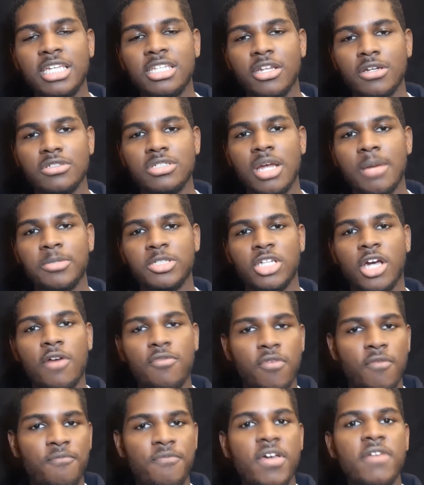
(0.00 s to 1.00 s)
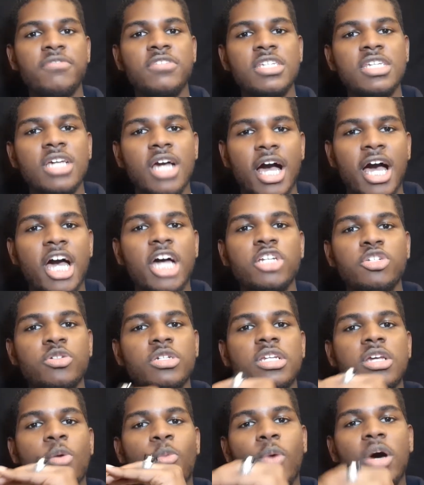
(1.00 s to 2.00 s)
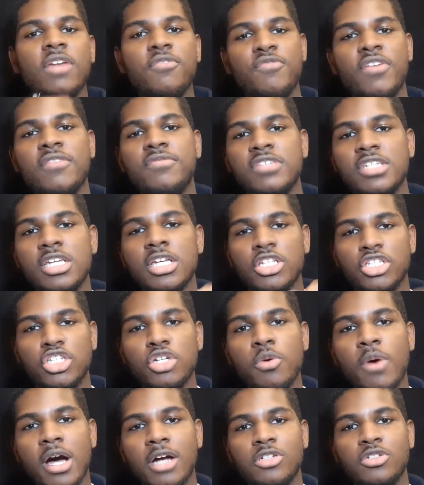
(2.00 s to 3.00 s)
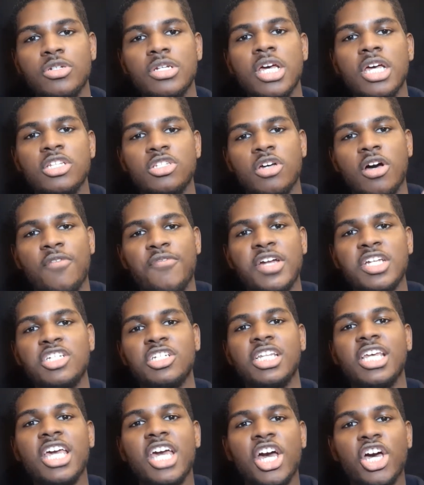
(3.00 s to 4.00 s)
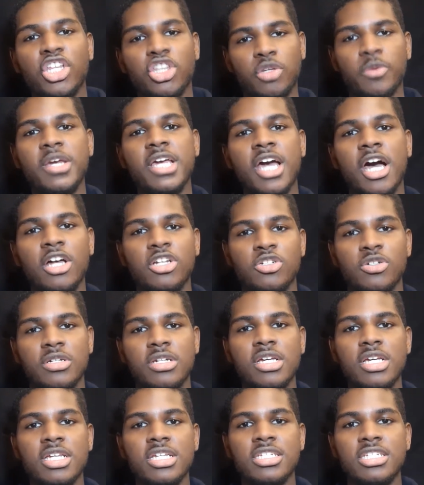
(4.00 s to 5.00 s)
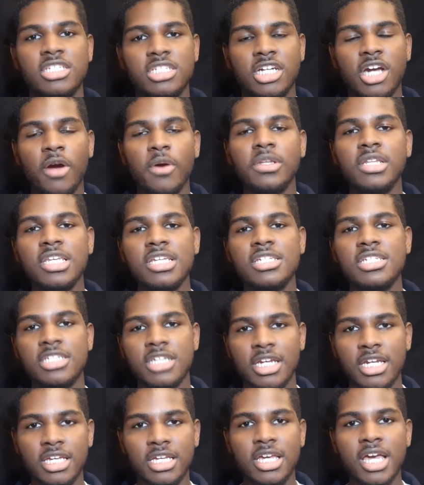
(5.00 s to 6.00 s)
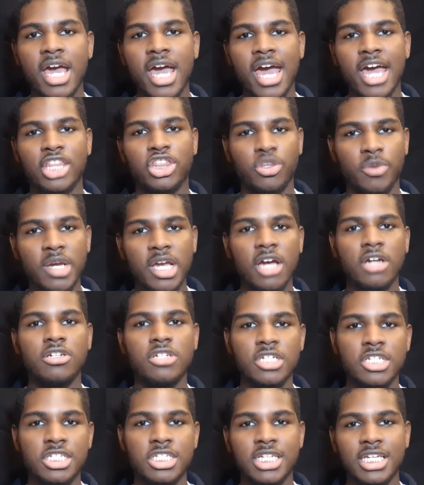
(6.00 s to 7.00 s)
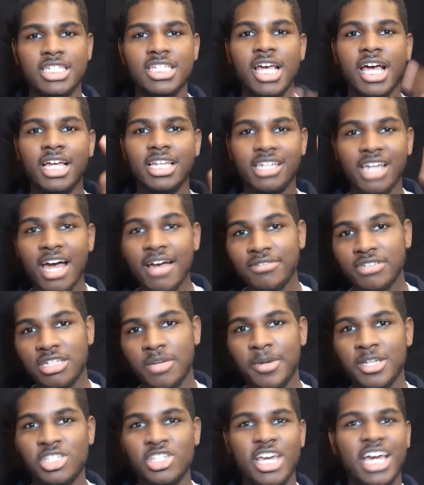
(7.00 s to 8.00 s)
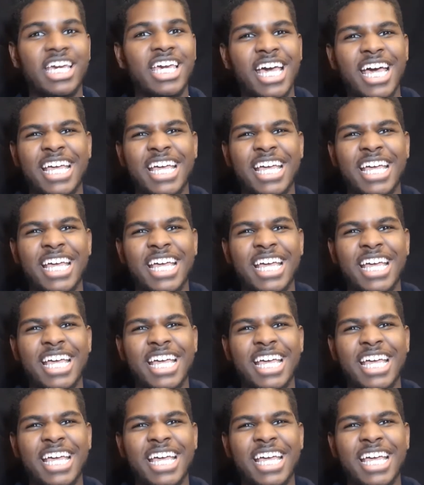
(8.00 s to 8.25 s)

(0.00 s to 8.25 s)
those numbers go from 50, 100, 150, 200 to eventually 300. Currently sitting at 306 last time I checked.